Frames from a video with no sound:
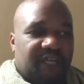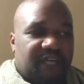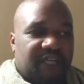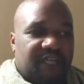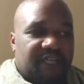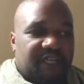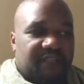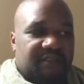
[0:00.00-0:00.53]

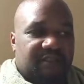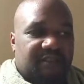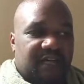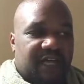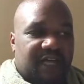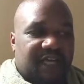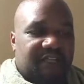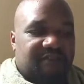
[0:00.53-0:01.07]

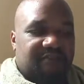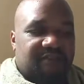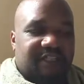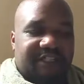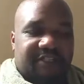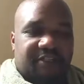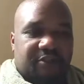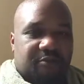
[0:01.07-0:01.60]
And I
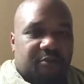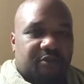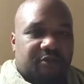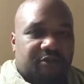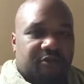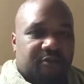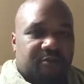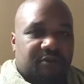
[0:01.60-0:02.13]
liked
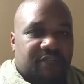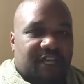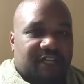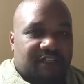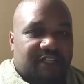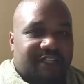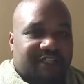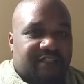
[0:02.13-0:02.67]

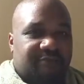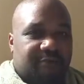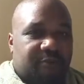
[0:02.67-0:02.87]
it